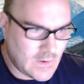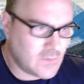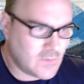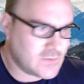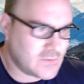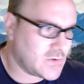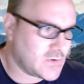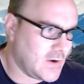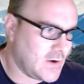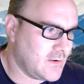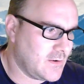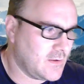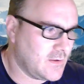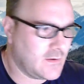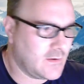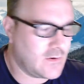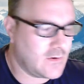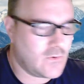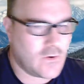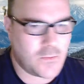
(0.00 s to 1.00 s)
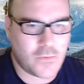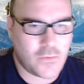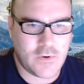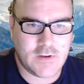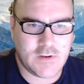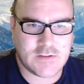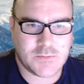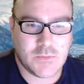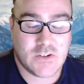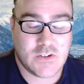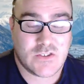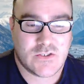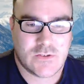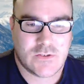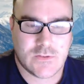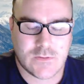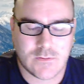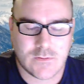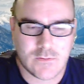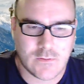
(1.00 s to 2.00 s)
try to incorporate as
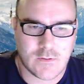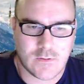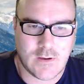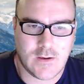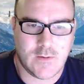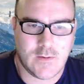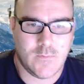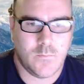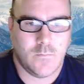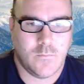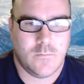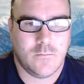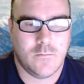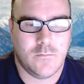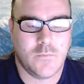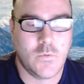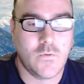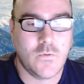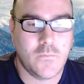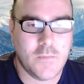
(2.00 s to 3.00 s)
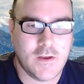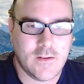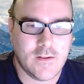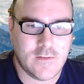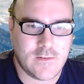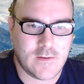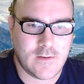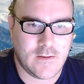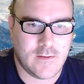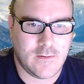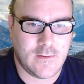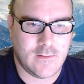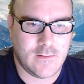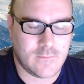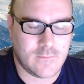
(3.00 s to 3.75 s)
much movement and